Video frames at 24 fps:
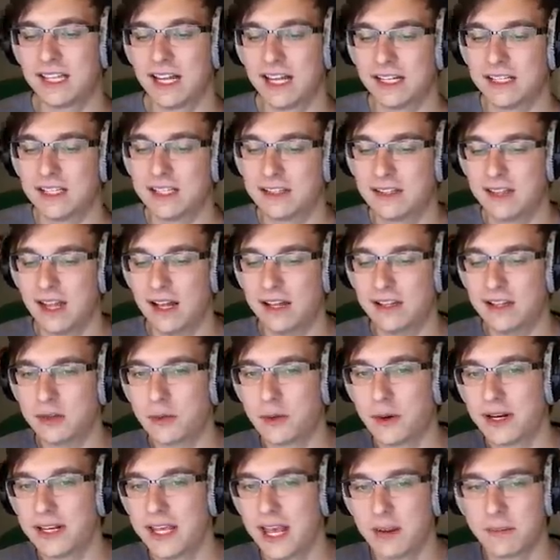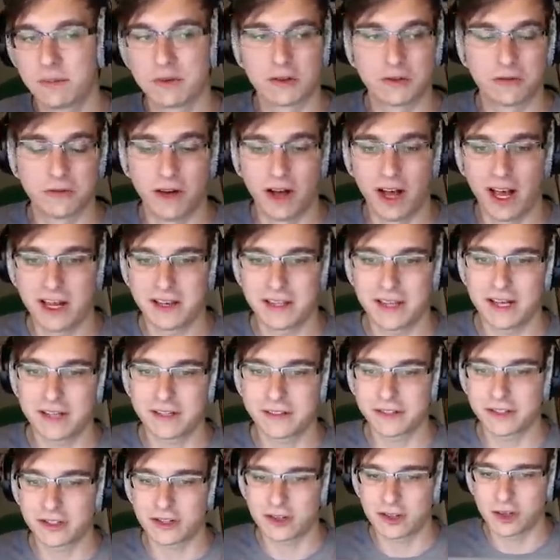that's that Squid Game was fine. That
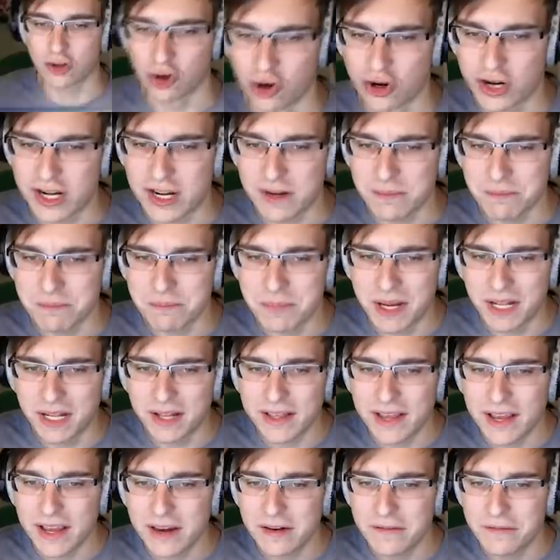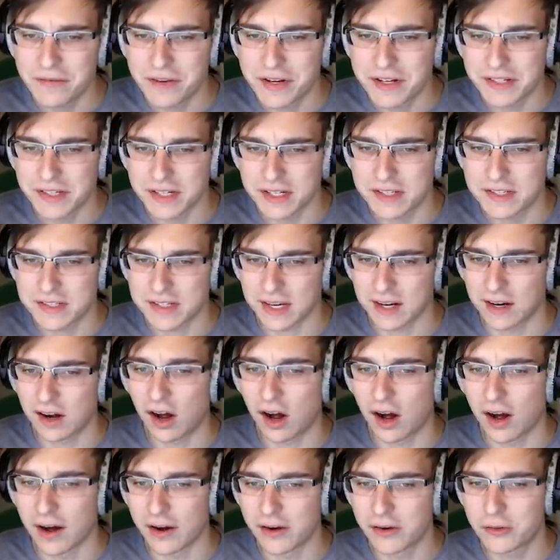is thirty million visits and a
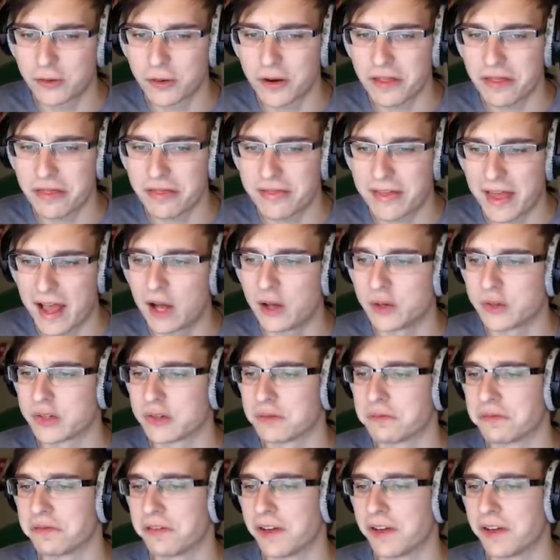hundred thousand